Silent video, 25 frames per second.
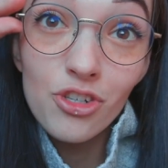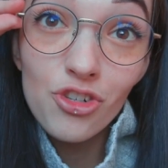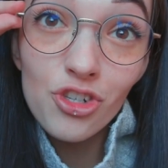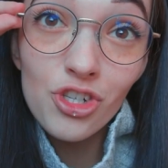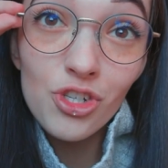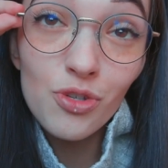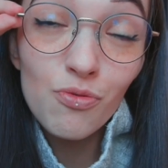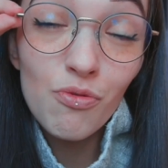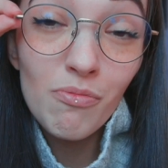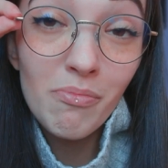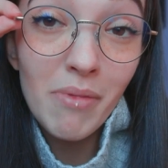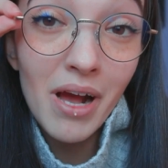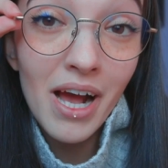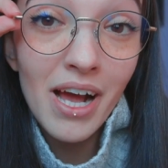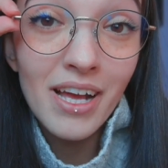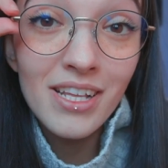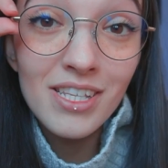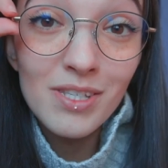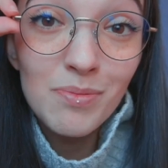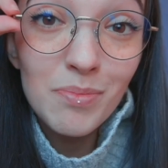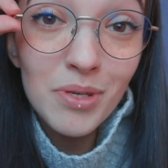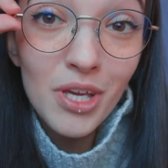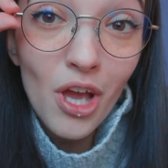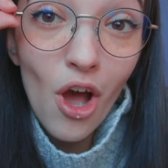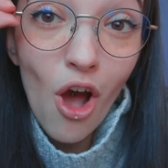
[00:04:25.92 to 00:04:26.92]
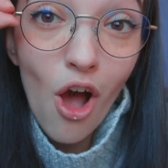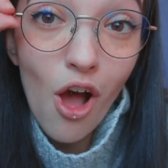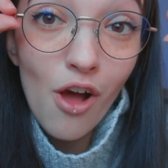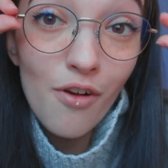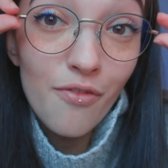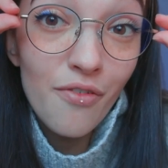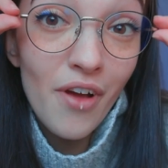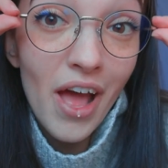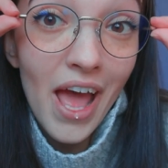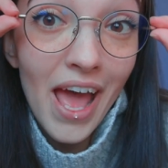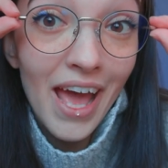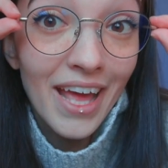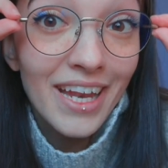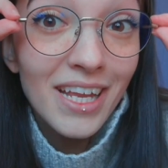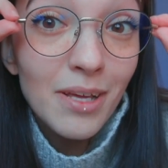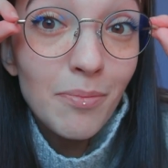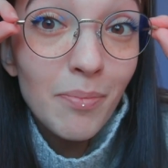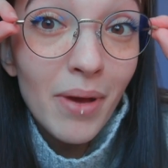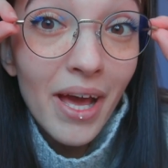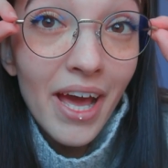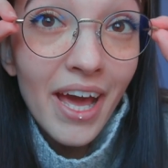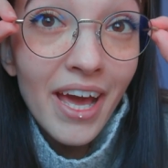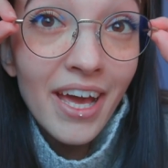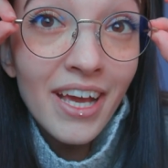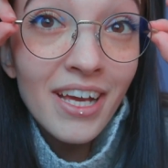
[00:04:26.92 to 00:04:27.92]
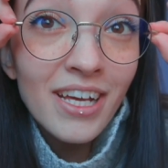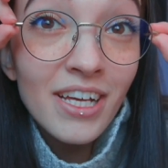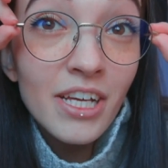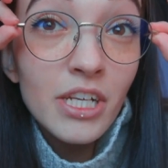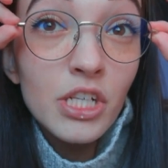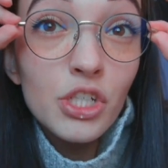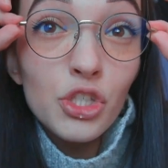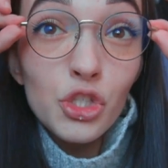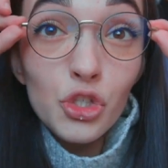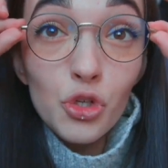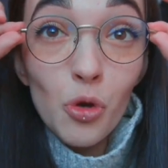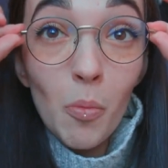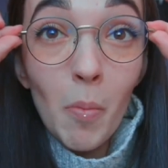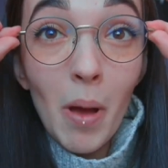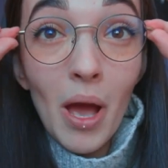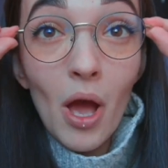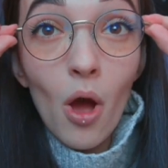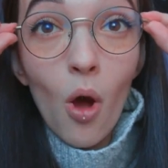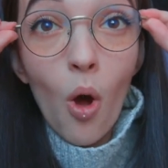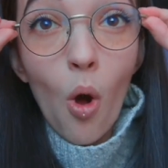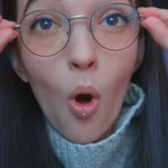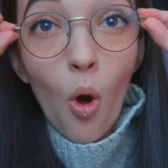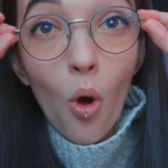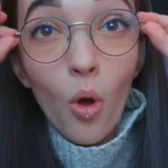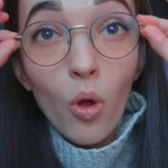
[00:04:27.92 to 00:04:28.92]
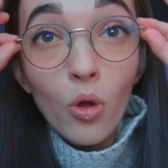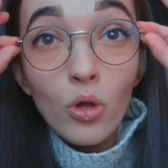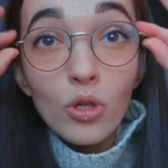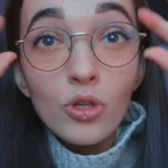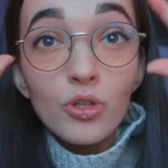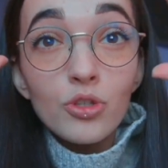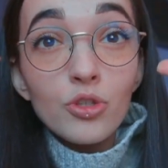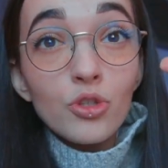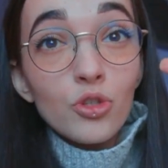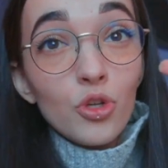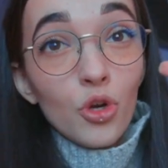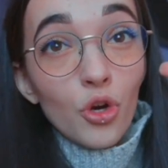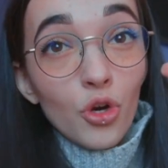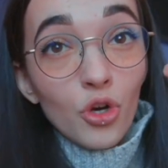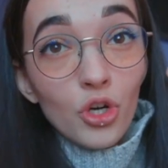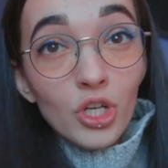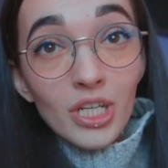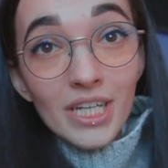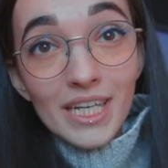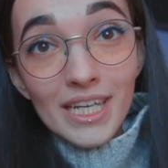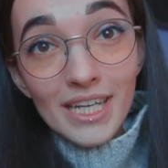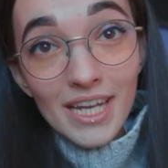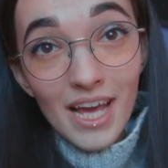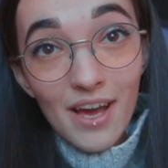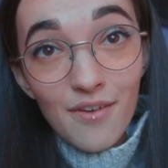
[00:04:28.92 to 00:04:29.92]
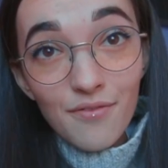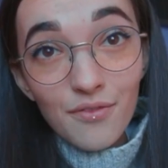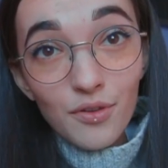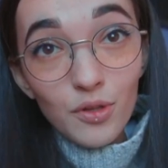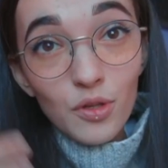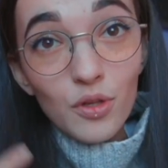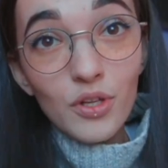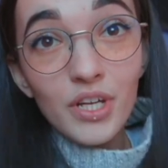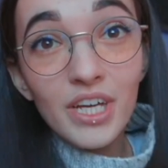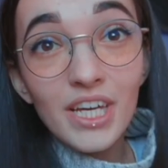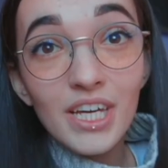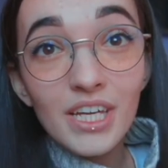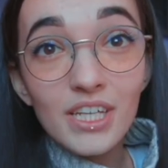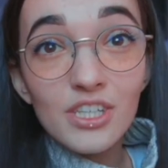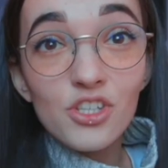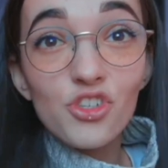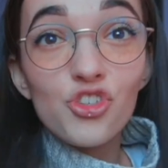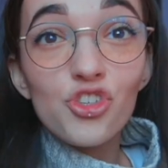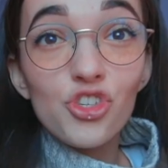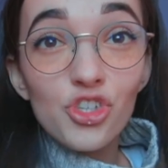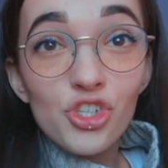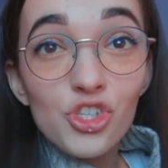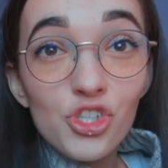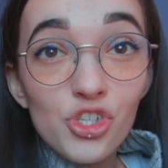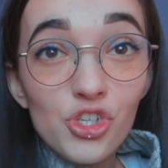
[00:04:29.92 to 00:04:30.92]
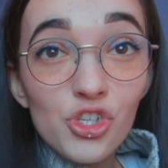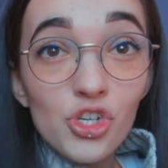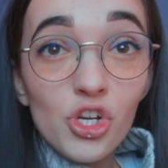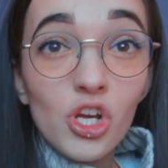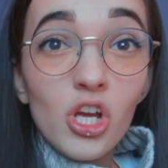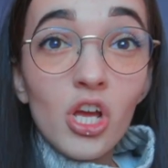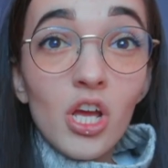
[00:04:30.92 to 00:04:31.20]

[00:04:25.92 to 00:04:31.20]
just reminds me of anime. So my whole nerd level is just